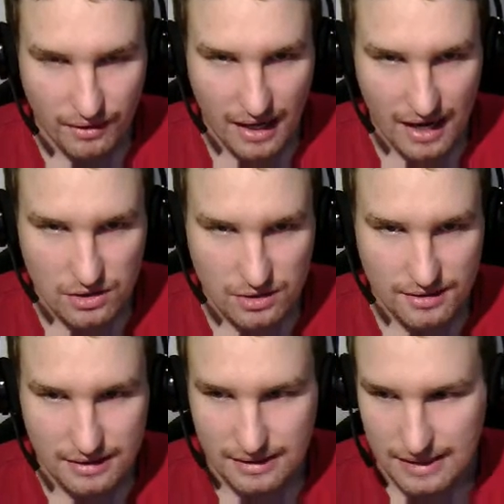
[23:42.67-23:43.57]
actual
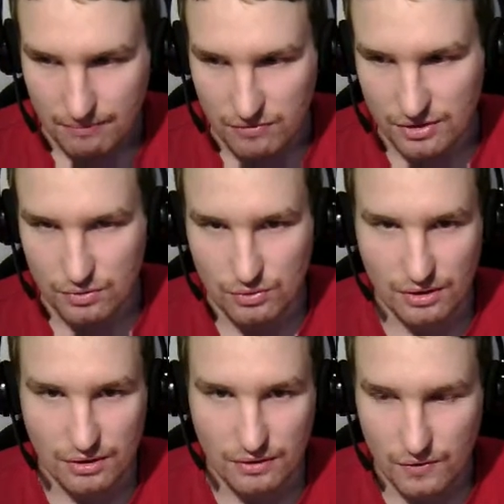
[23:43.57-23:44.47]
step
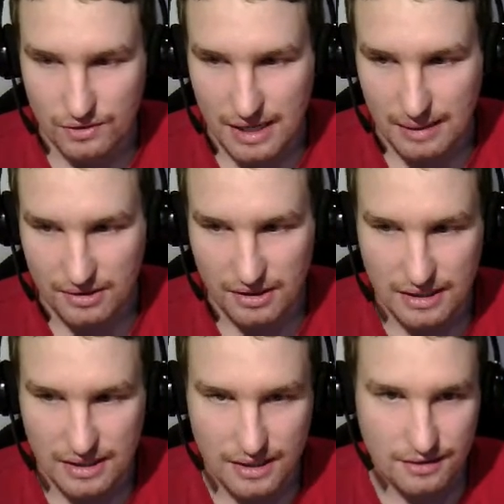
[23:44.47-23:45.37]
what's happening
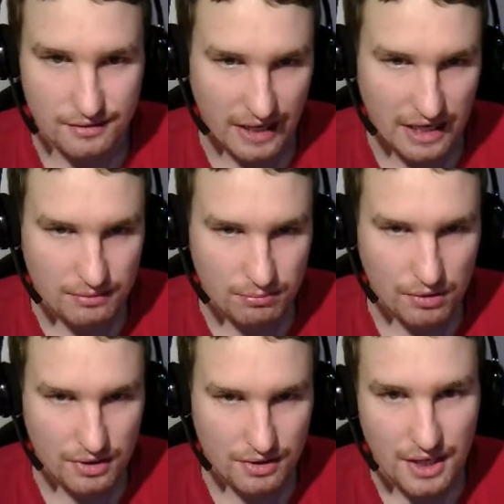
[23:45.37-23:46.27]
here is the
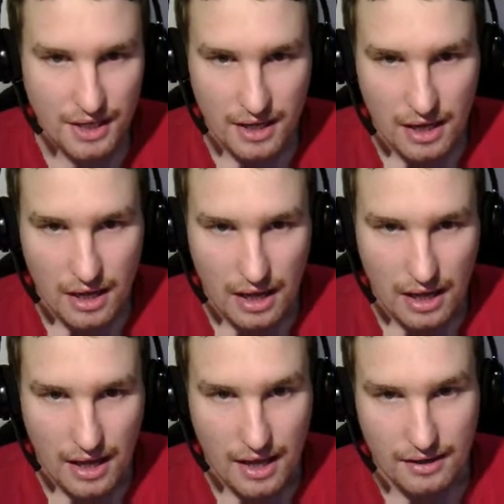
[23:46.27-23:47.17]
export.
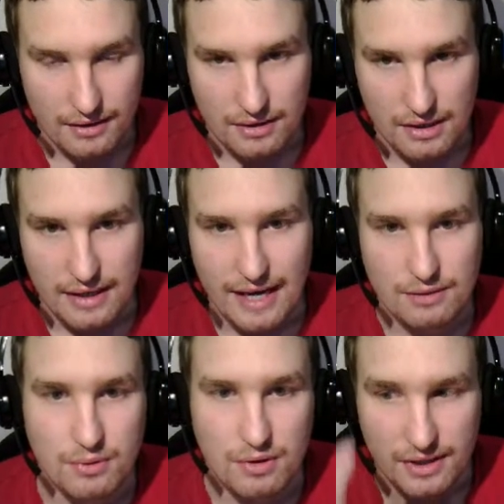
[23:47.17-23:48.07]
And in the
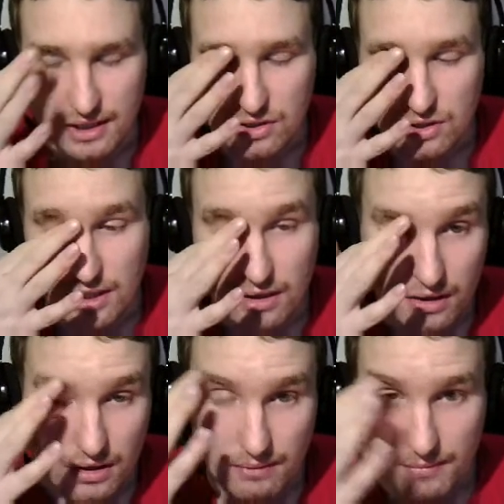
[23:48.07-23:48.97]
export, actually,
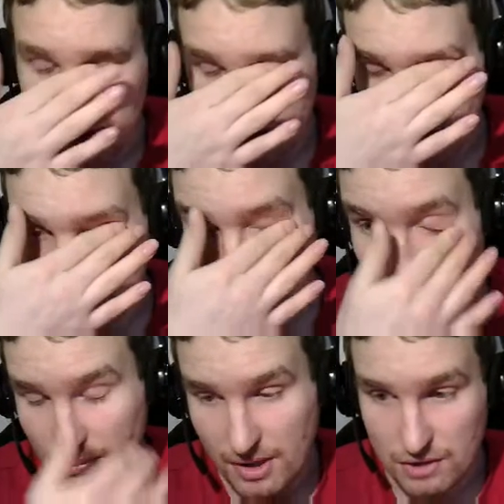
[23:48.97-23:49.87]
it's
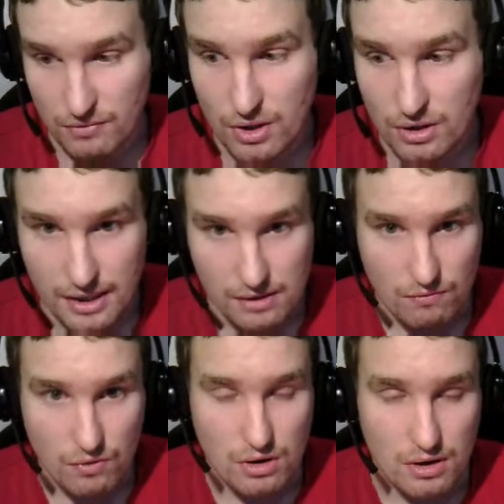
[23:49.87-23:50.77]
not much work
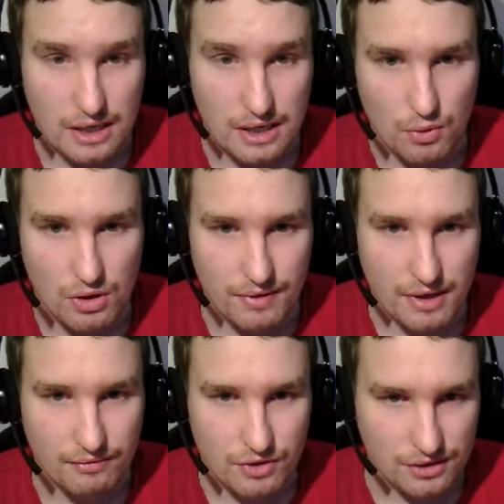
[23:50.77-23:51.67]
anymore. We
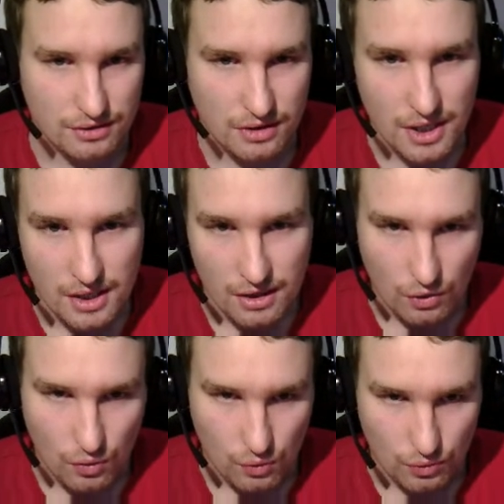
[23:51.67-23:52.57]
have just
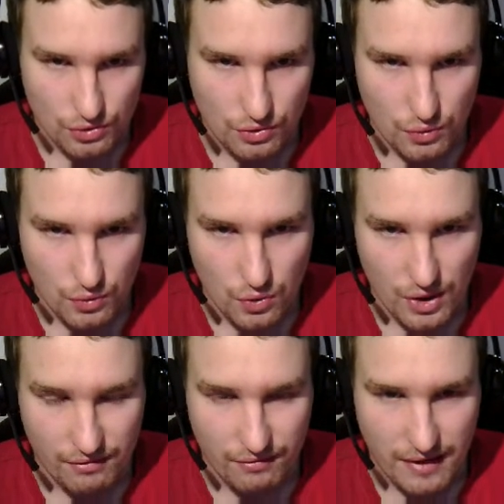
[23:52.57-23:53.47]
go through
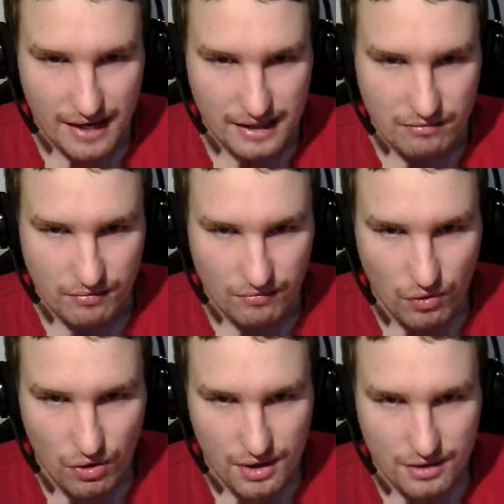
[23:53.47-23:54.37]
and find every
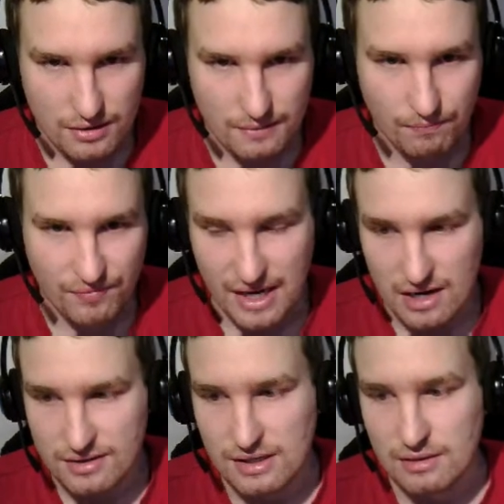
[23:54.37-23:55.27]
word. There
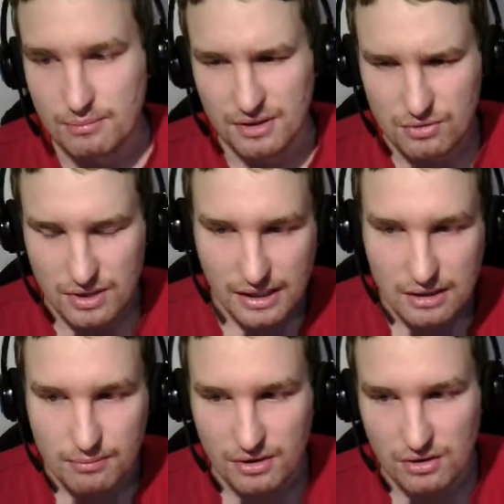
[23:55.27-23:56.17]
is a little bit
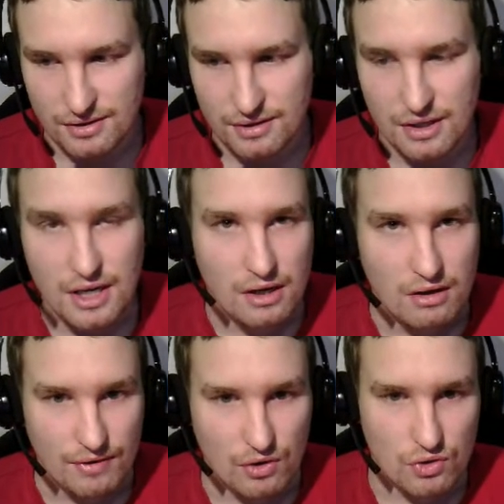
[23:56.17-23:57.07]
tricky because
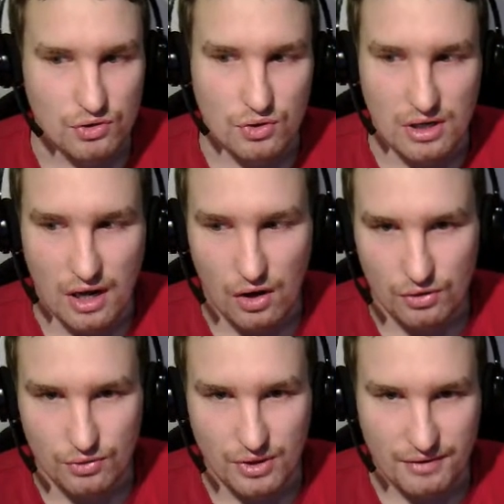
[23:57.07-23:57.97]
we also allow
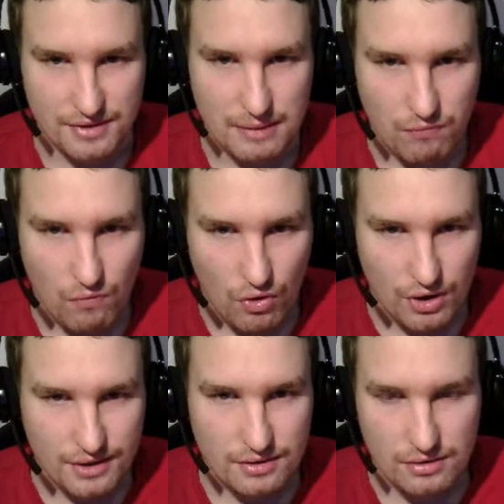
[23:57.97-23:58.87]
to have
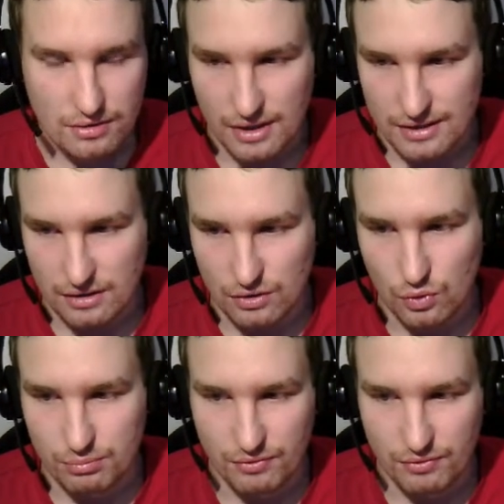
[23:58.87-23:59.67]
subwords, as I told